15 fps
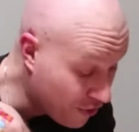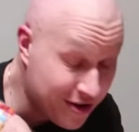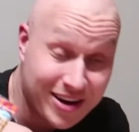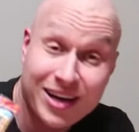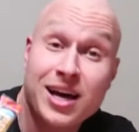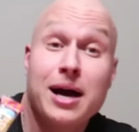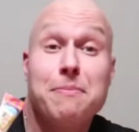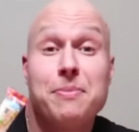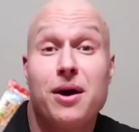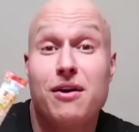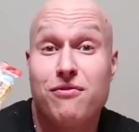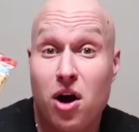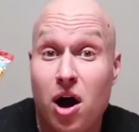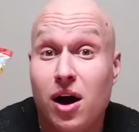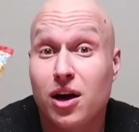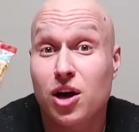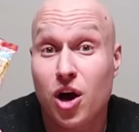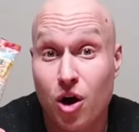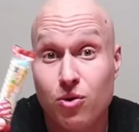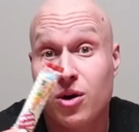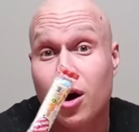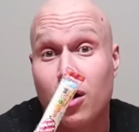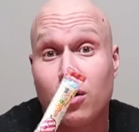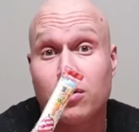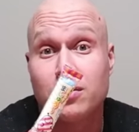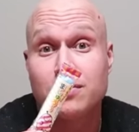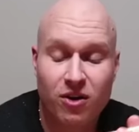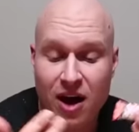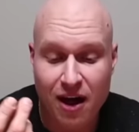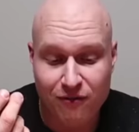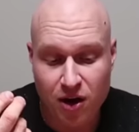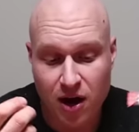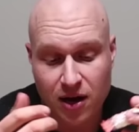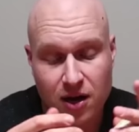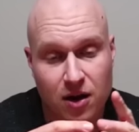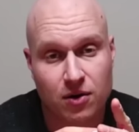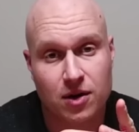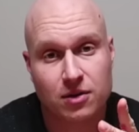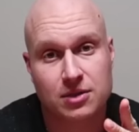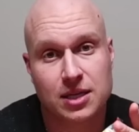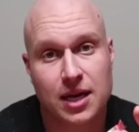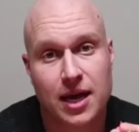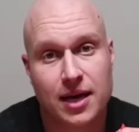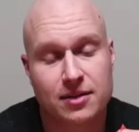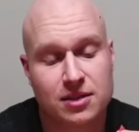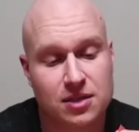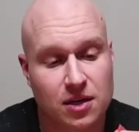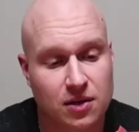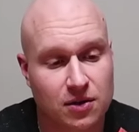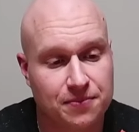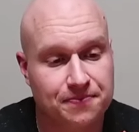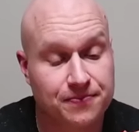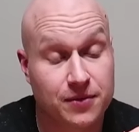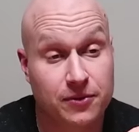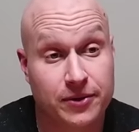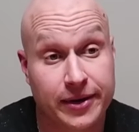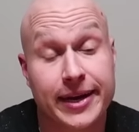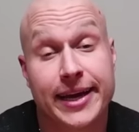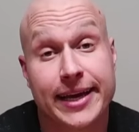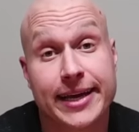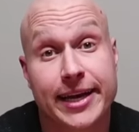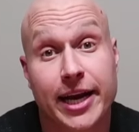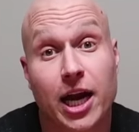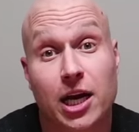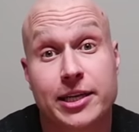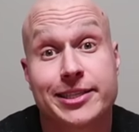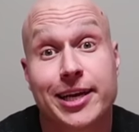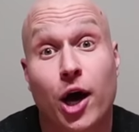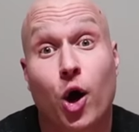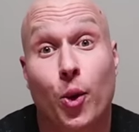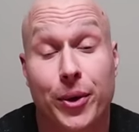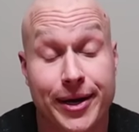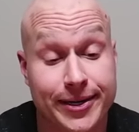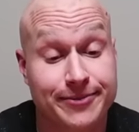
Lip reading: or in a cup of hot cocoa. We don't have hot cocoa today, so we're gonna eat it on its own.